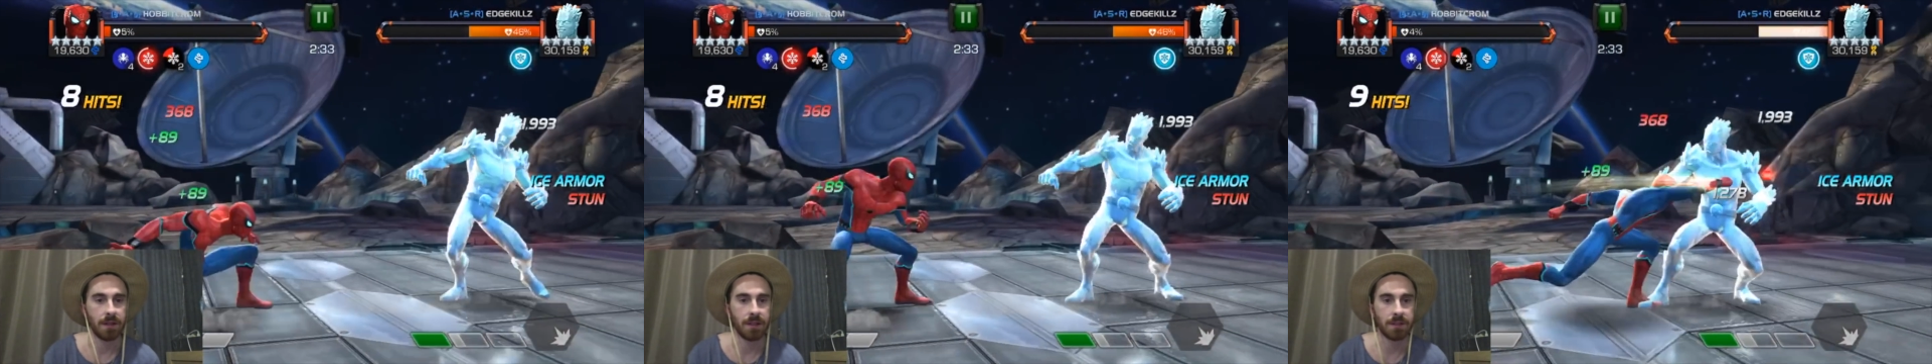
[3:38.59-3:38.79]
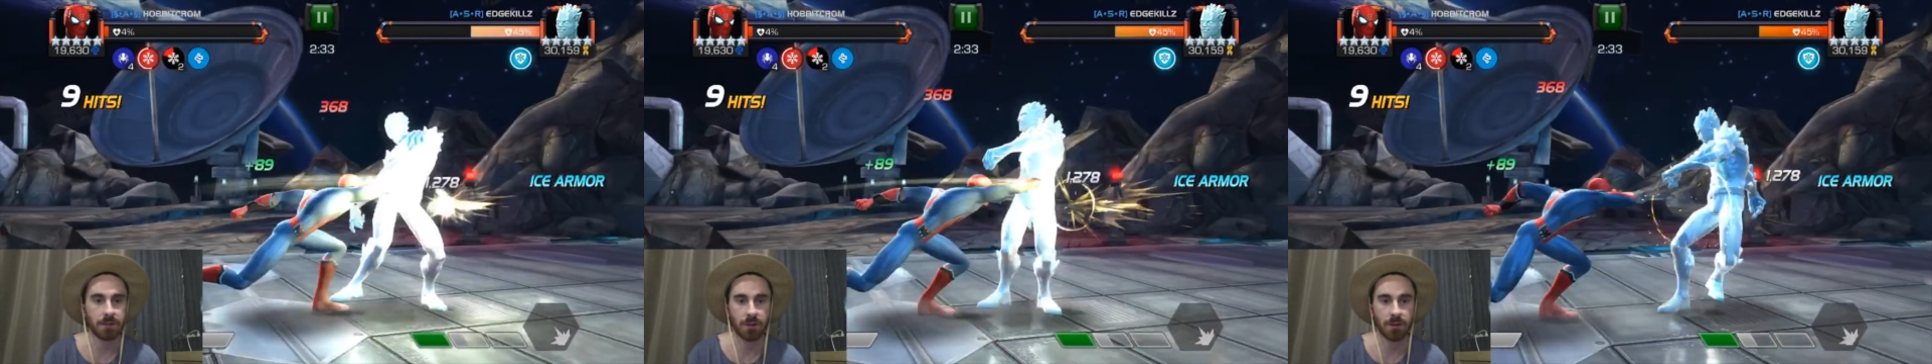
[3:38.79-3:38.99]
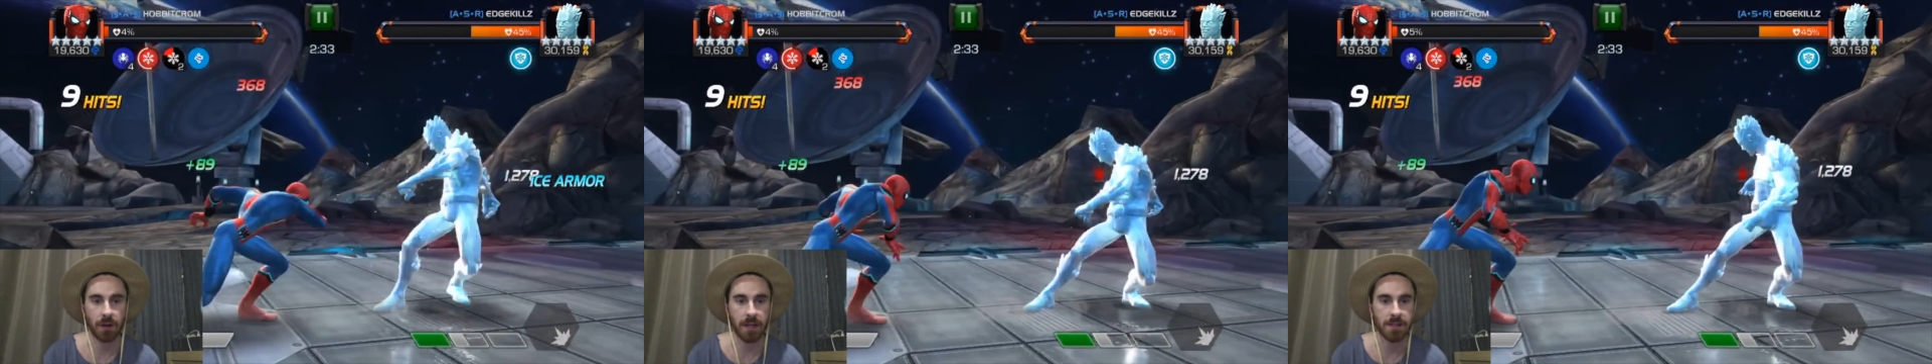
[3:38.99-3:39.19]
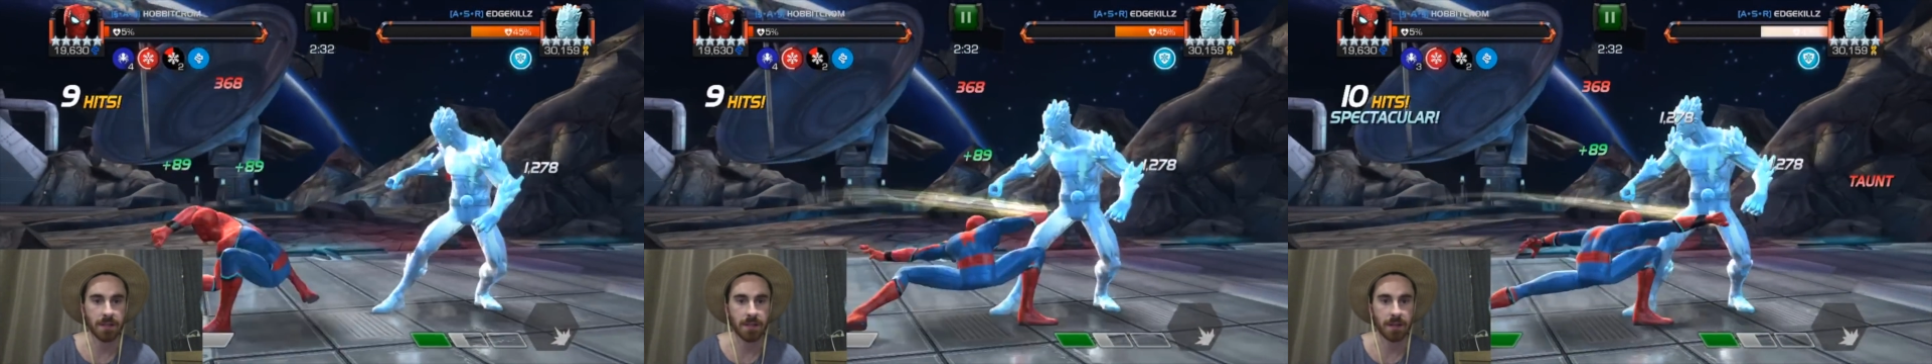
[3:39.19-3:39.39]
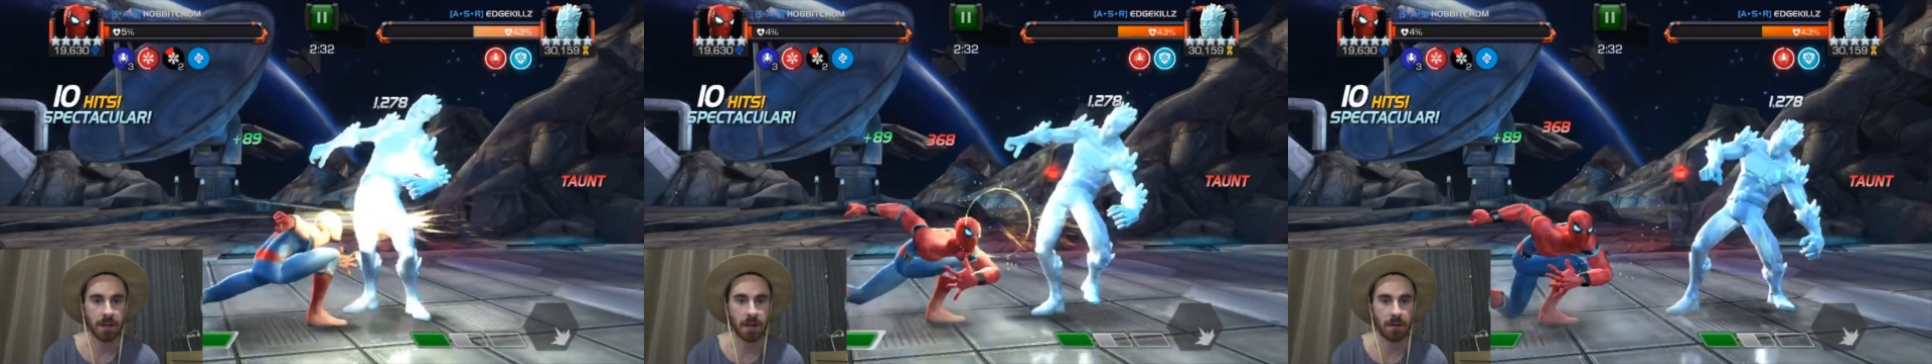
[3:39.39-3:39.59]
it's
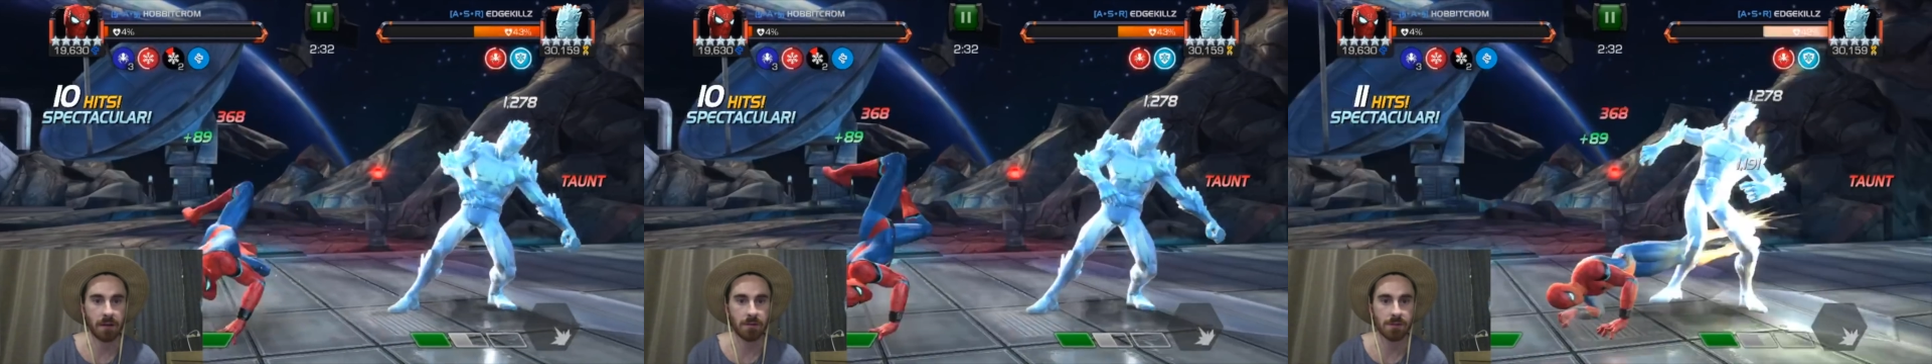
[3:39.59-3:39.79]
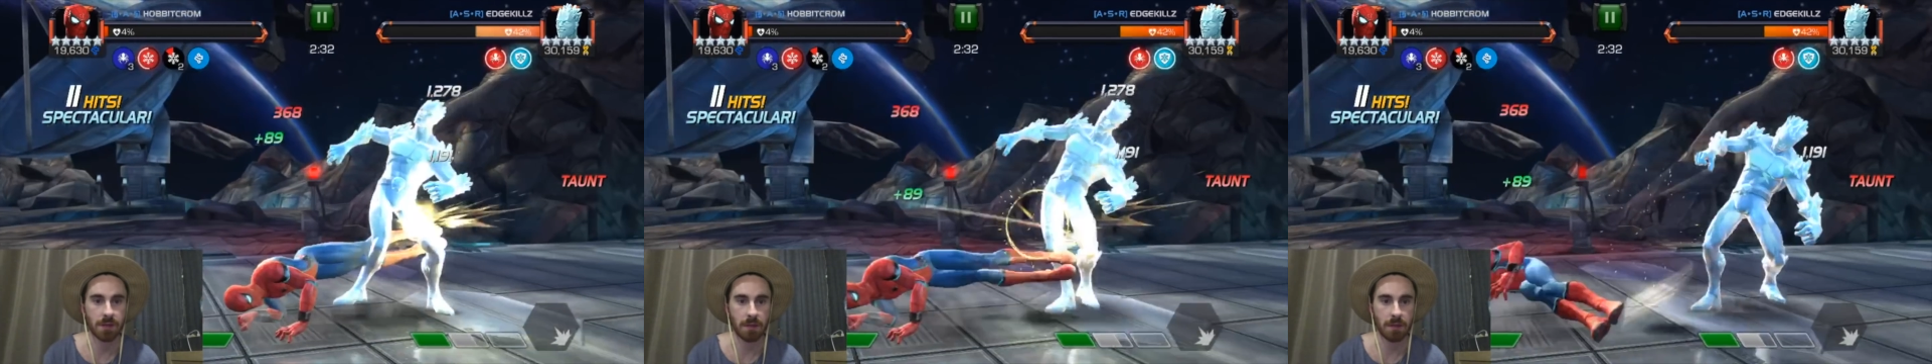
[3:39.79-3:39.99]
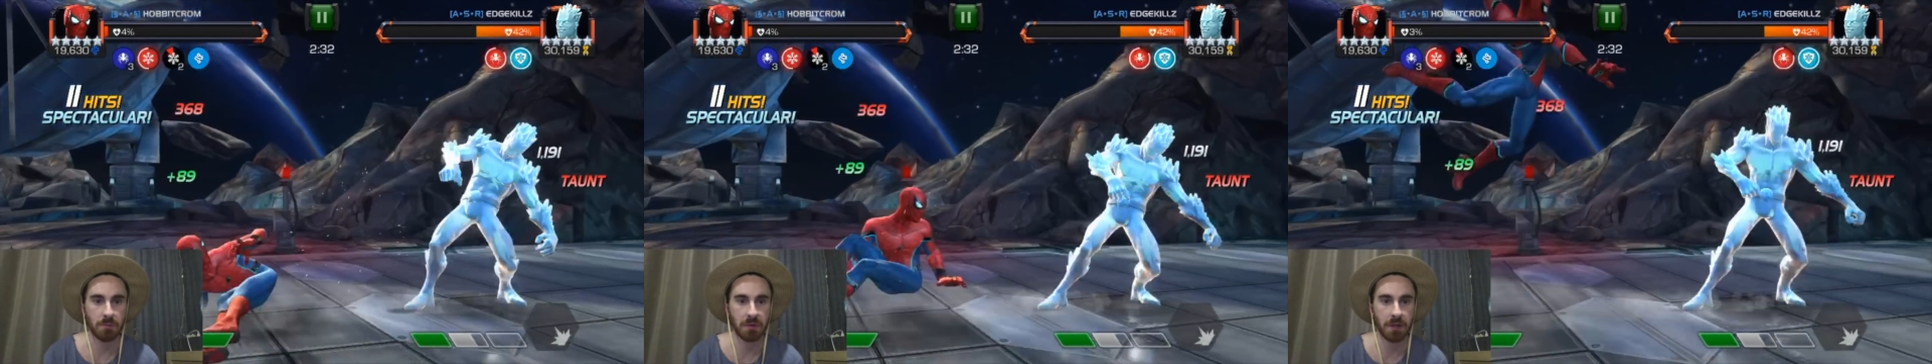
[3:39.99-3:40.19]
crazy. I was like